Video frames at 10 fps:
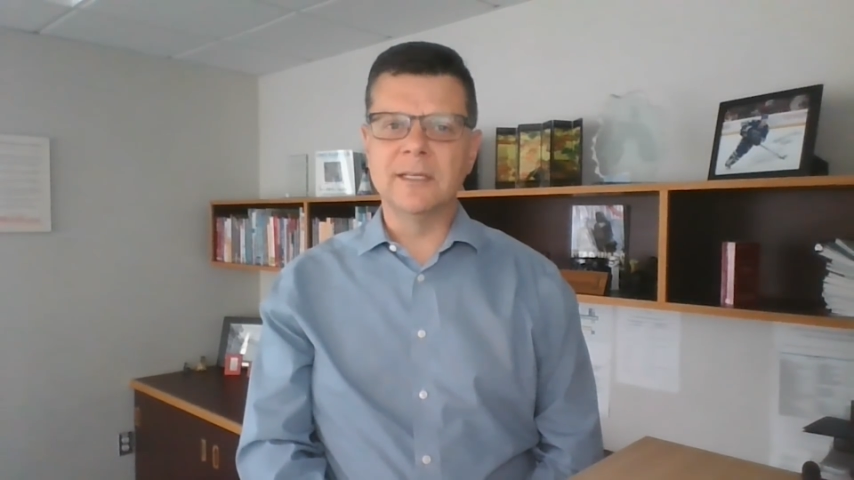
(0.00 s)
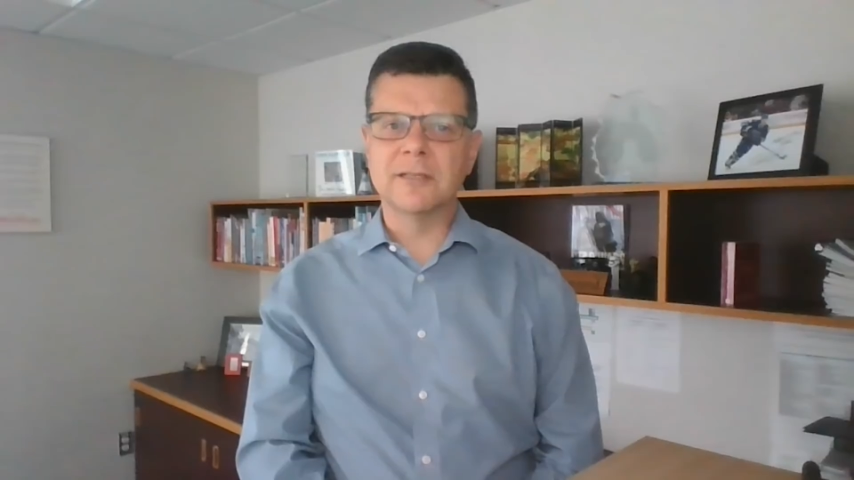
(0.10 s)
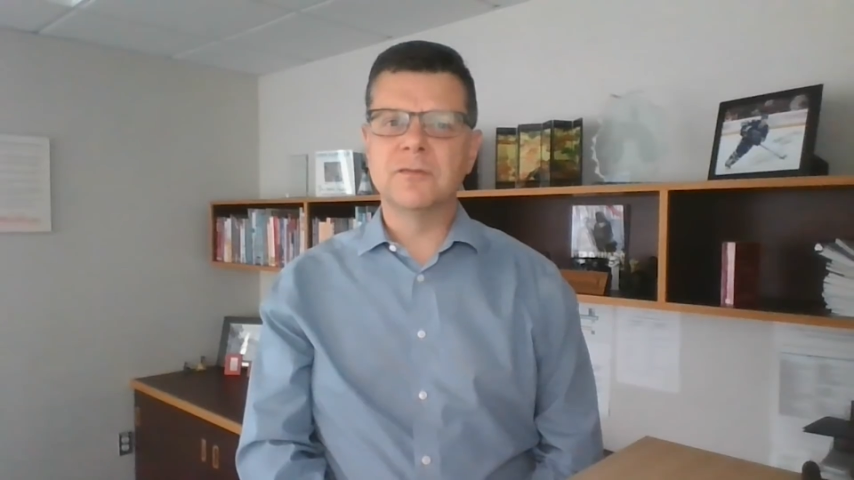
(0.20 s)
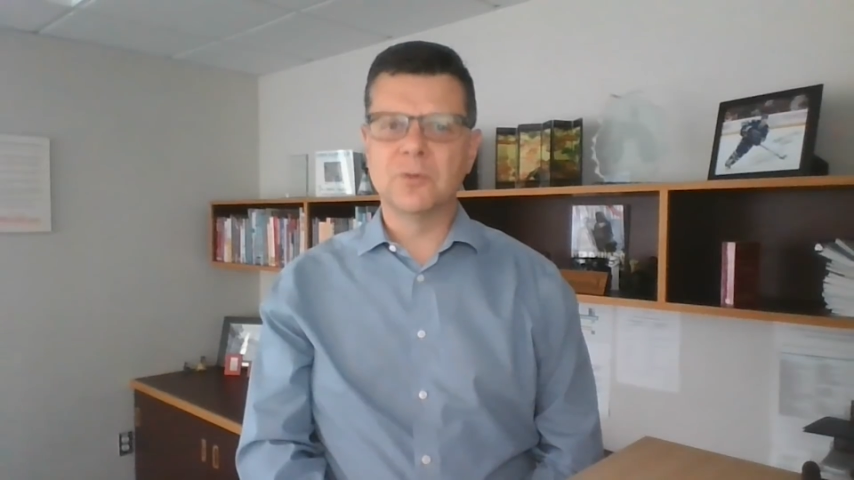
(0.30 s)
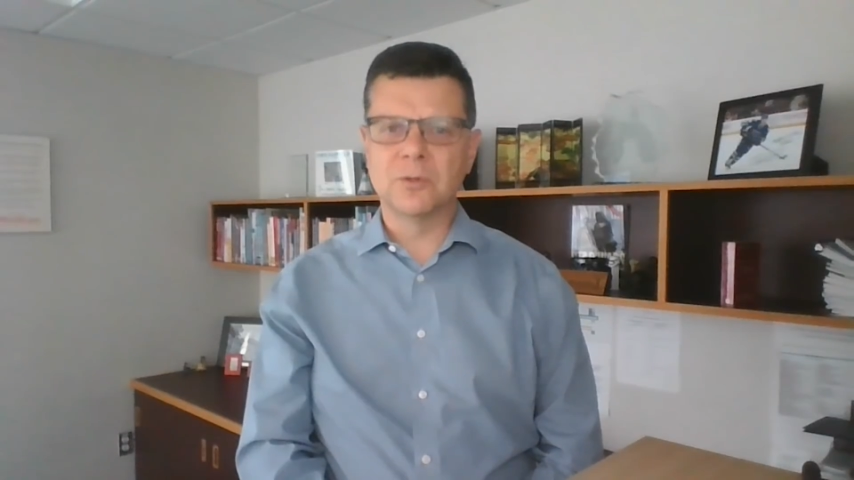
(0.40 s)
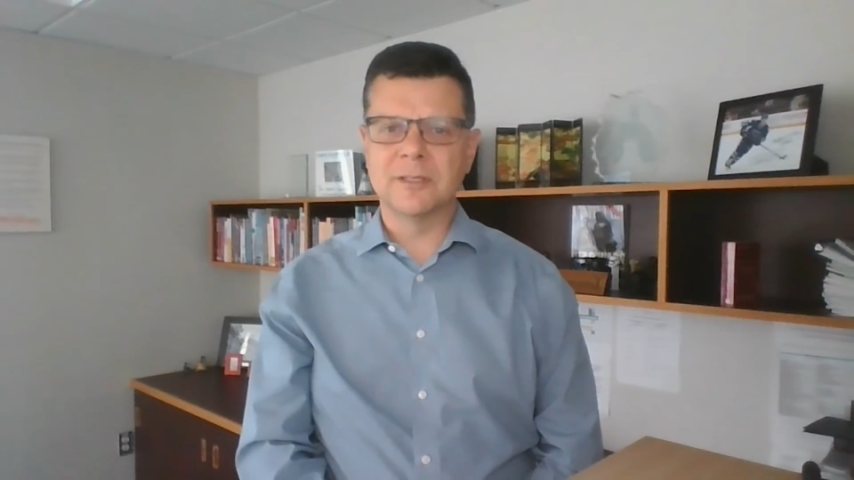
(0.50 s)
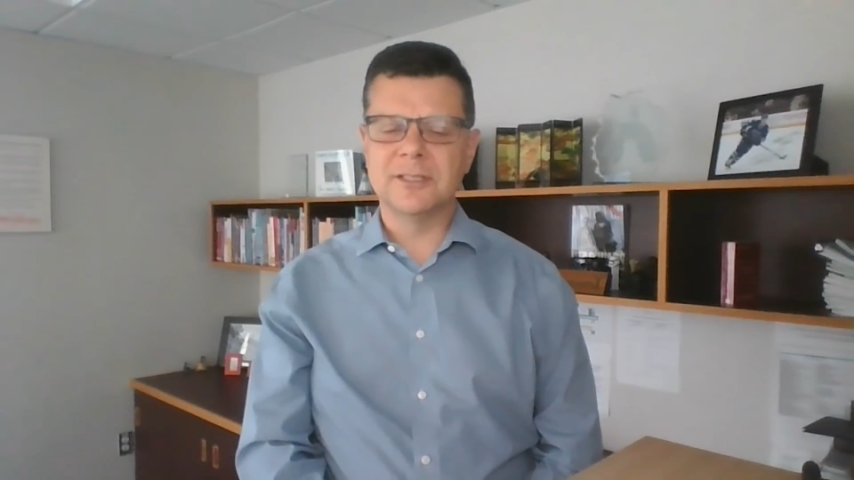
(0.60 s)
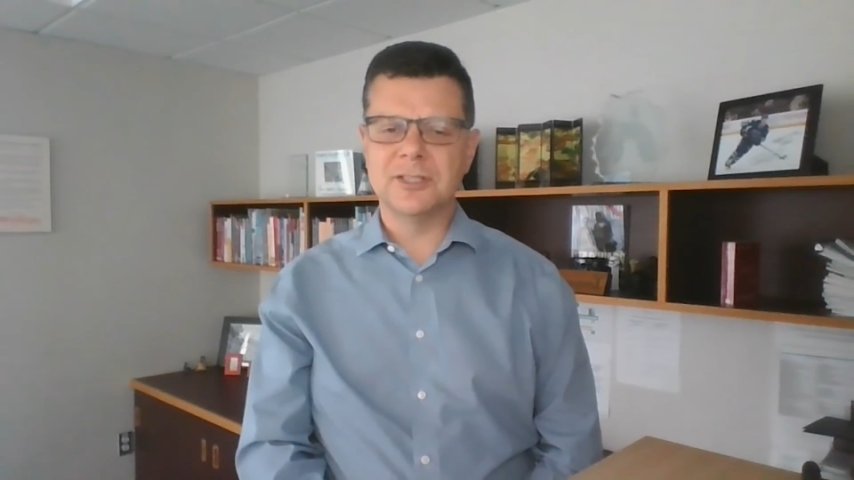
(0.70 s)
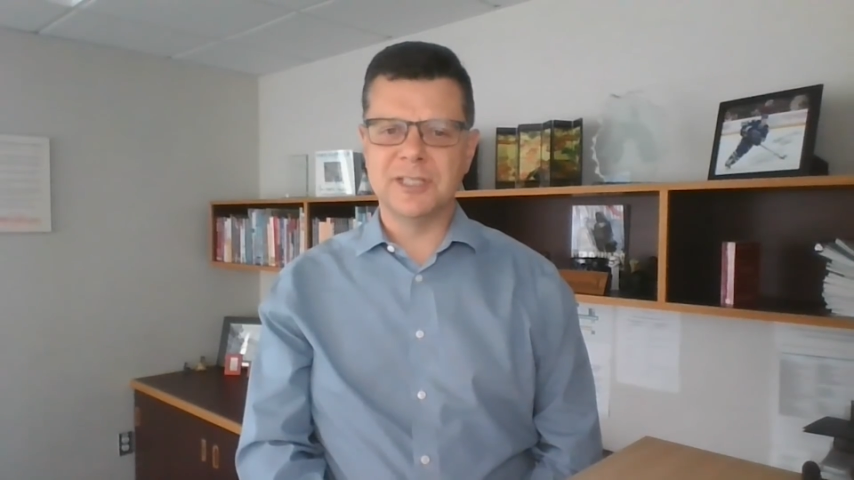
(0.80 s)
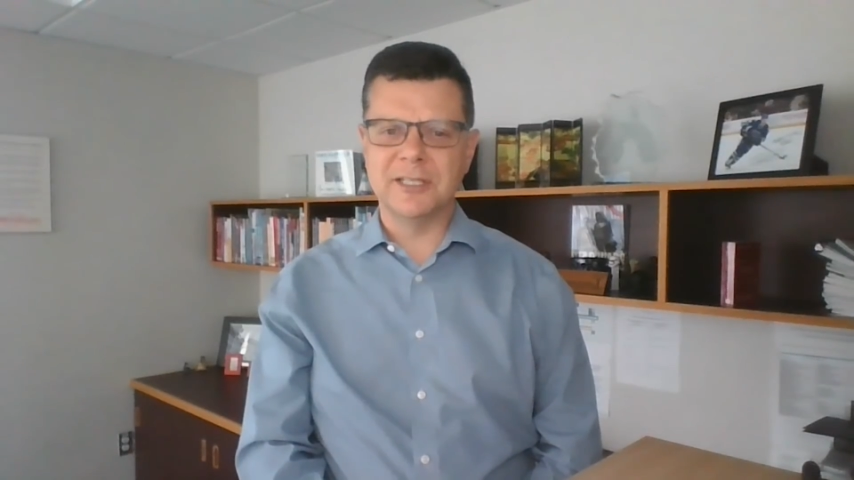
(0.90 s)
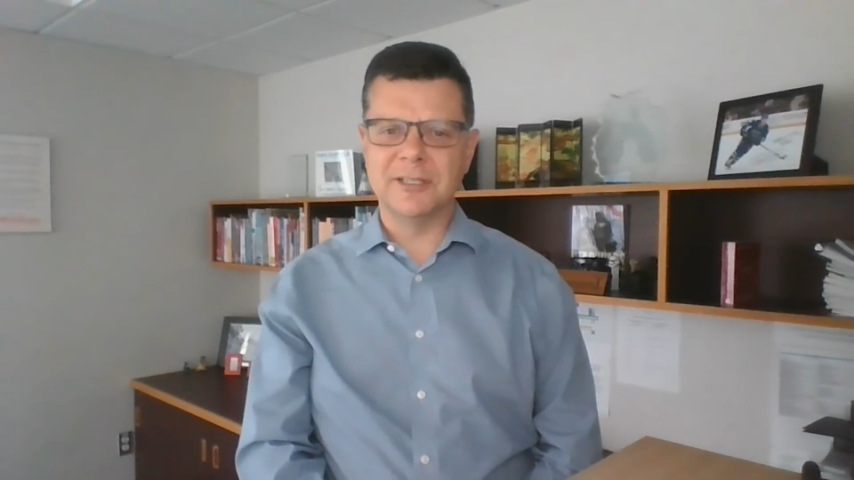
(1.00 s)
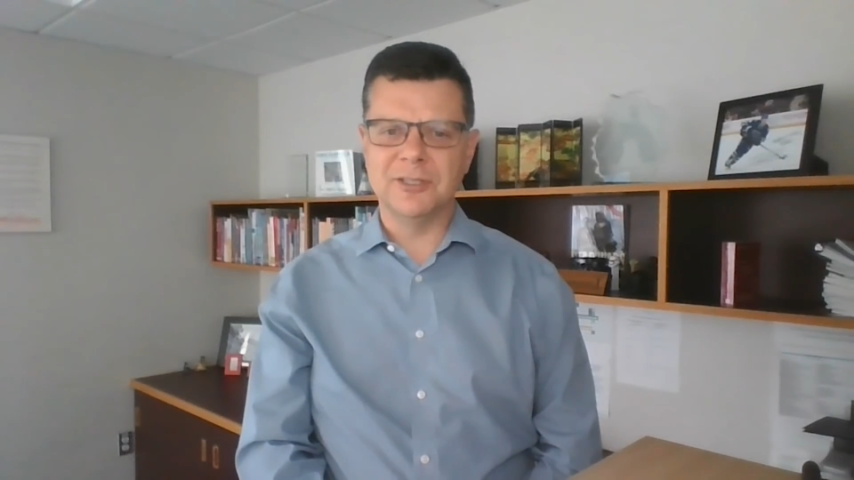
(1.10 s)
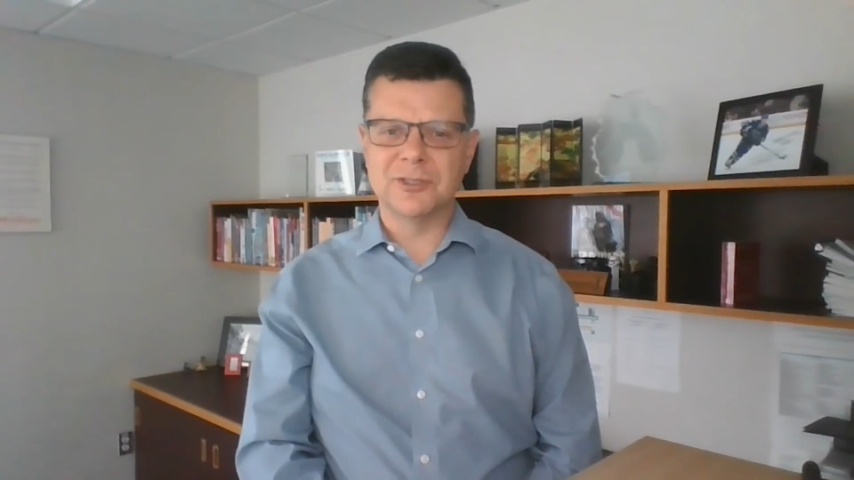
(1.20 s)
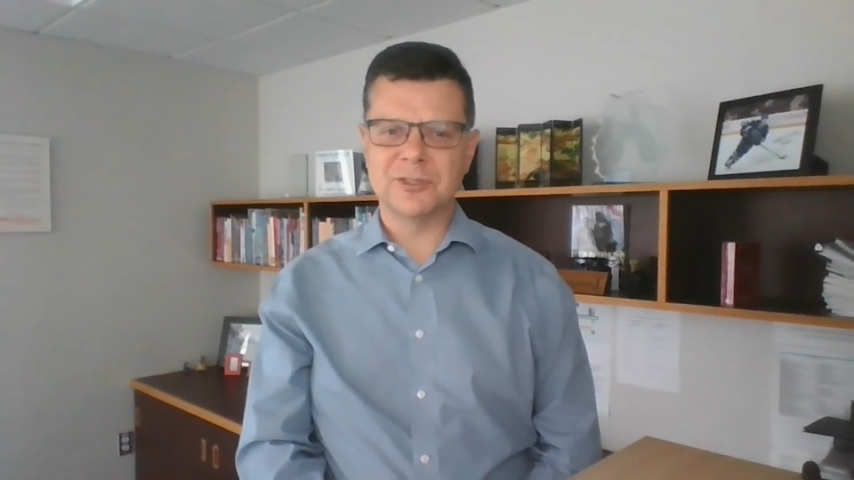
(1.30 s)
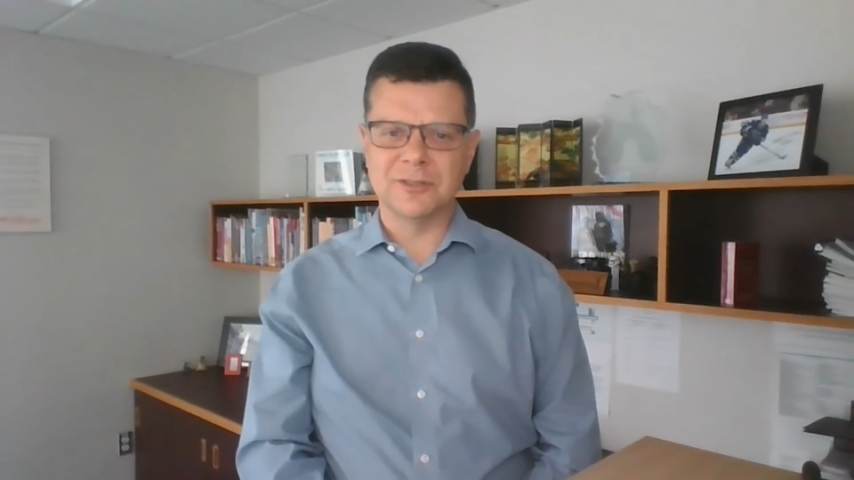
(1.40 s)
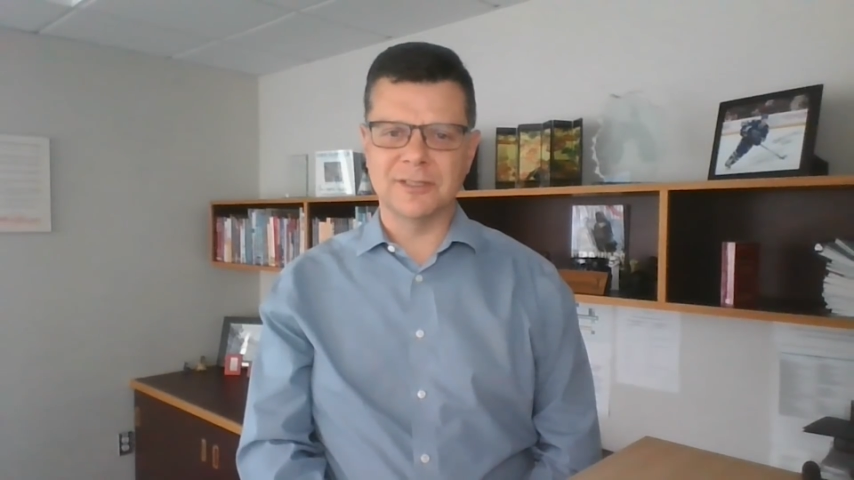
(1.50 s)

We look forward to sharing your